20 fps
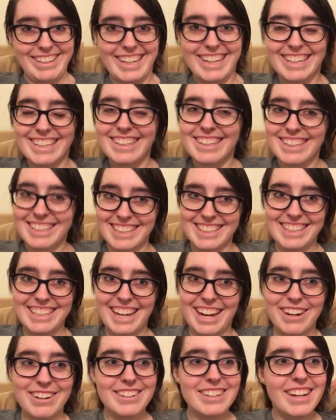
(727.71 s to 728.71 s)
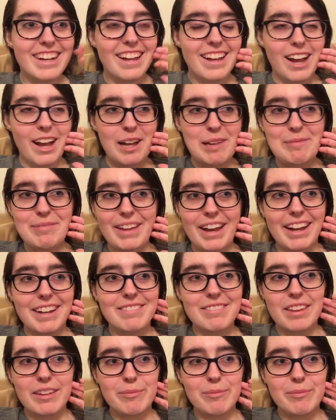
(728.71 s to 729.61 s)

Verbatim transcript: Like no, I'm not.